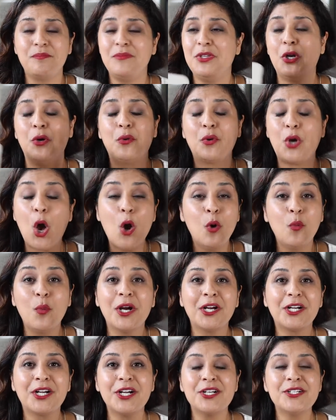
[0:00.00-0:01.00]
you know,
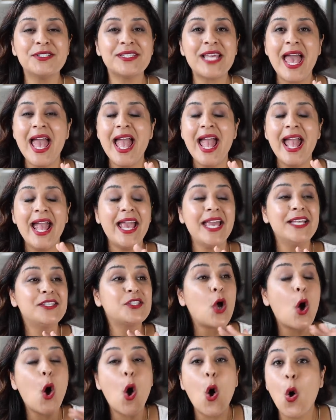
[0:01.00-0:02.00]
coworkers.
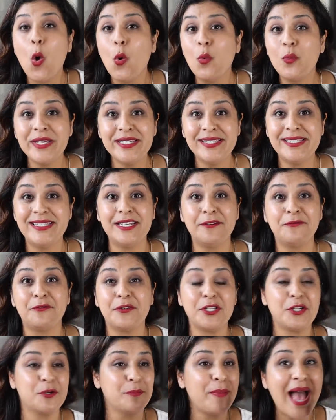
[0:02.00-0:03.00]
It's always
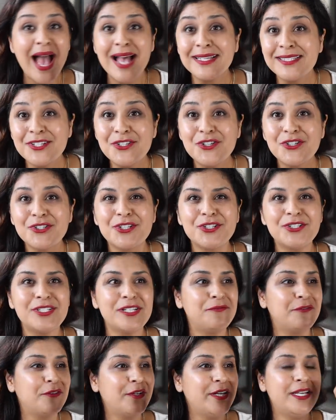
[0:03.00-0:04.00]
different. Your passengers are
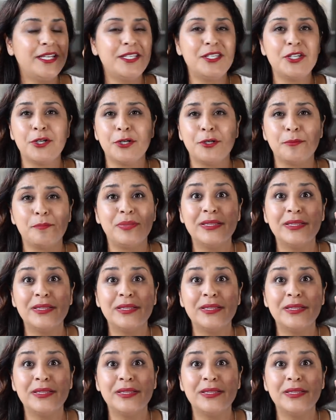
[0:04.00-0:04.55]
different, your